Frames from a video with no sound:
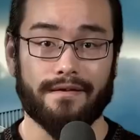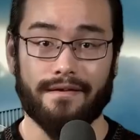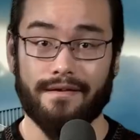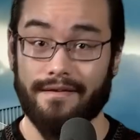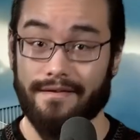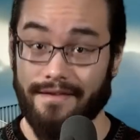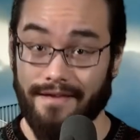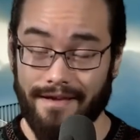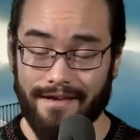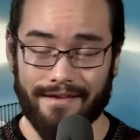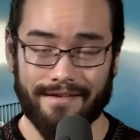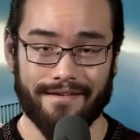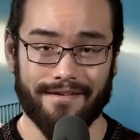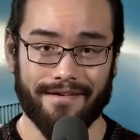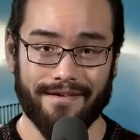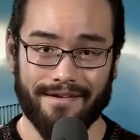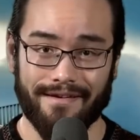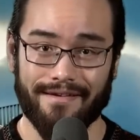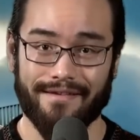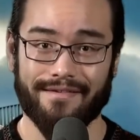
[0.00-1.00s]
Indeed,
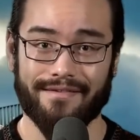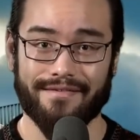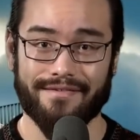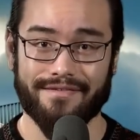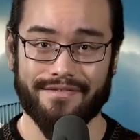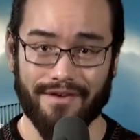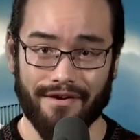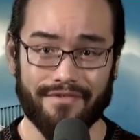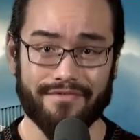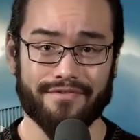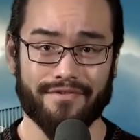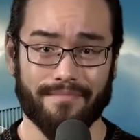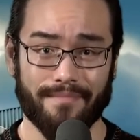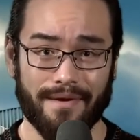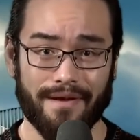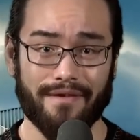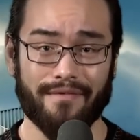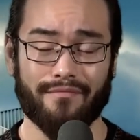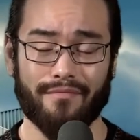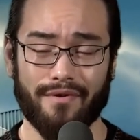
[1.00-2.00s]
Dr.
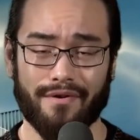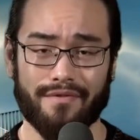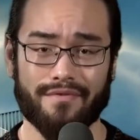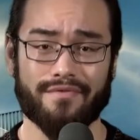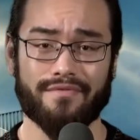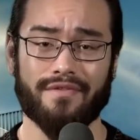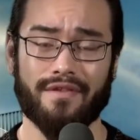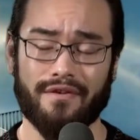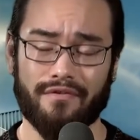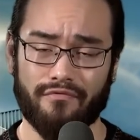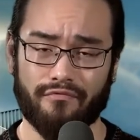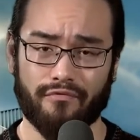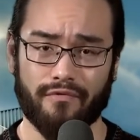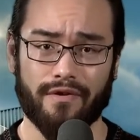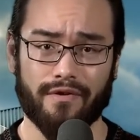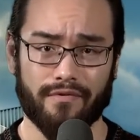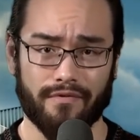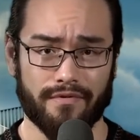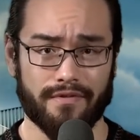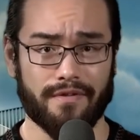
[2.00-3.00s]
May was the
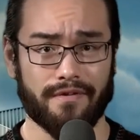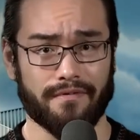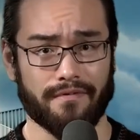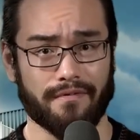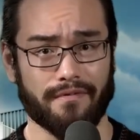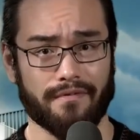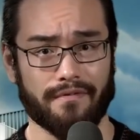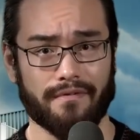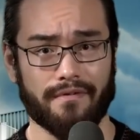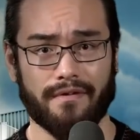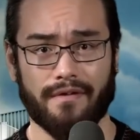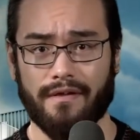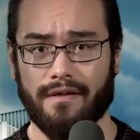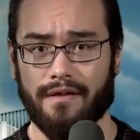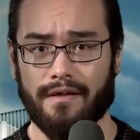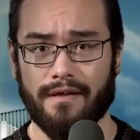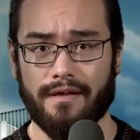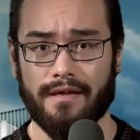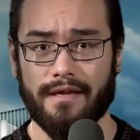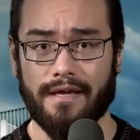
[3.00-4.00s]
real deal.
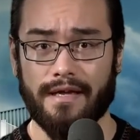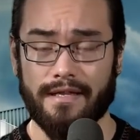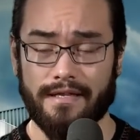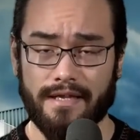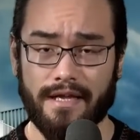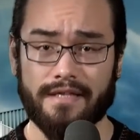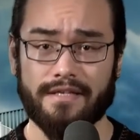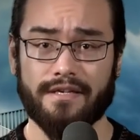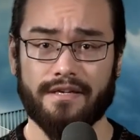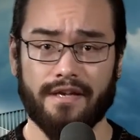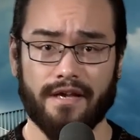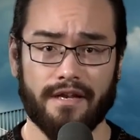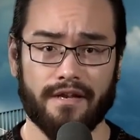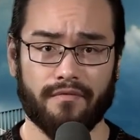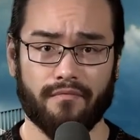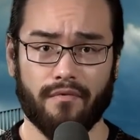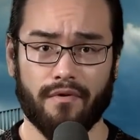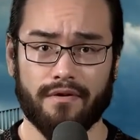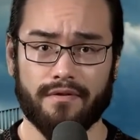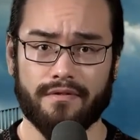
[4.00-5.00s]
In
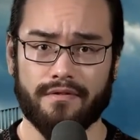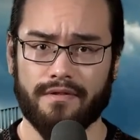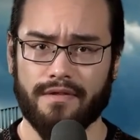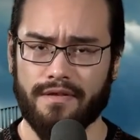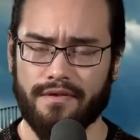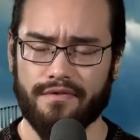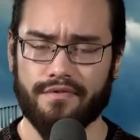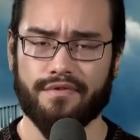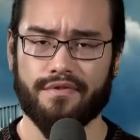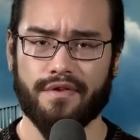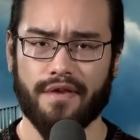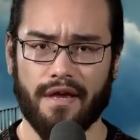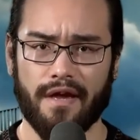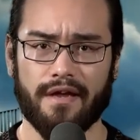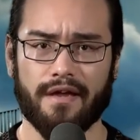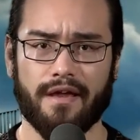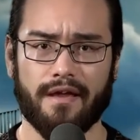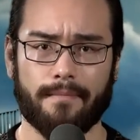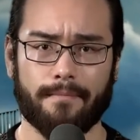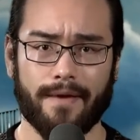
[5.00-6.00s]
1991, the
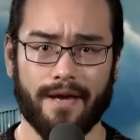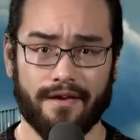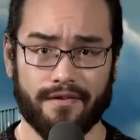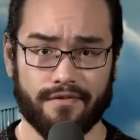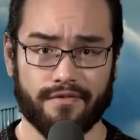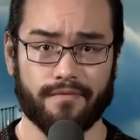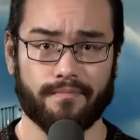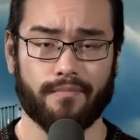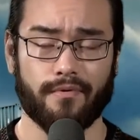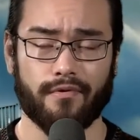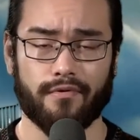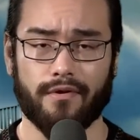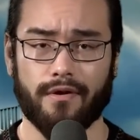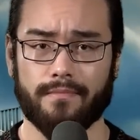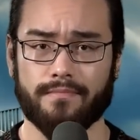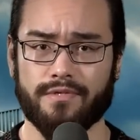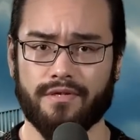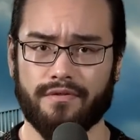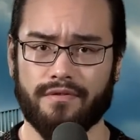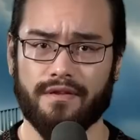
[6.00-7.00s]
CIA passed the
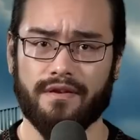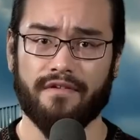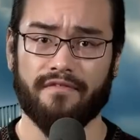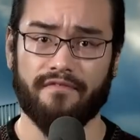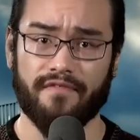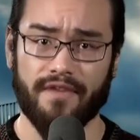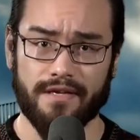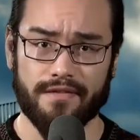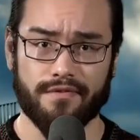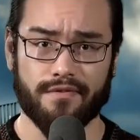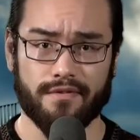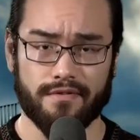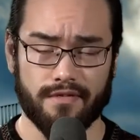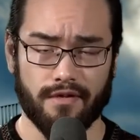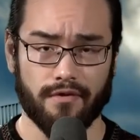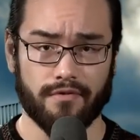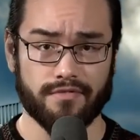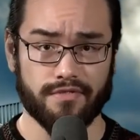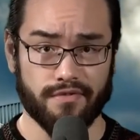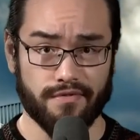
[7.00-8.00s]
program to the Defense
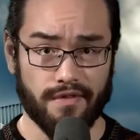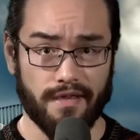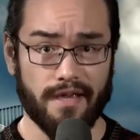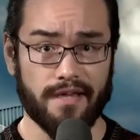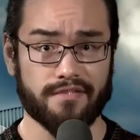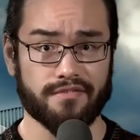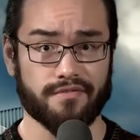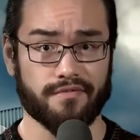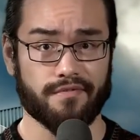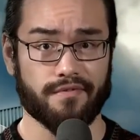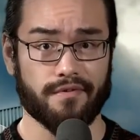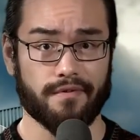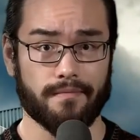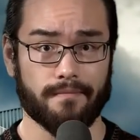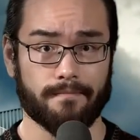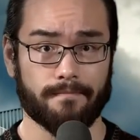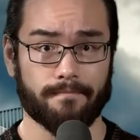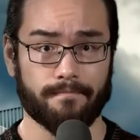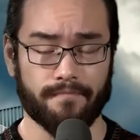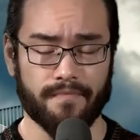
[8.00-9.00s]
Intelligence Agency,
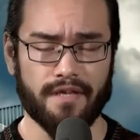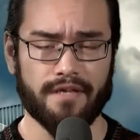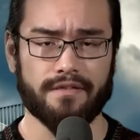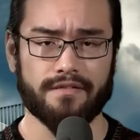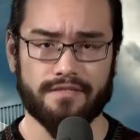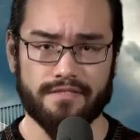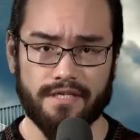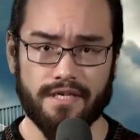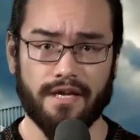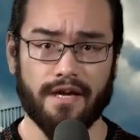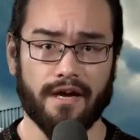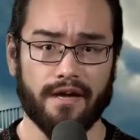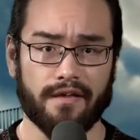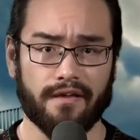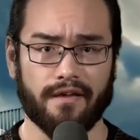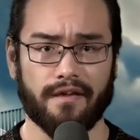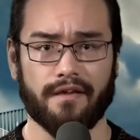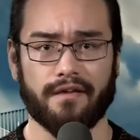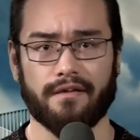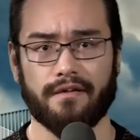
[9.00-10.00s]
the
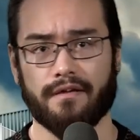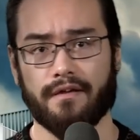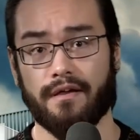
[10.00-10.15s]
DIA,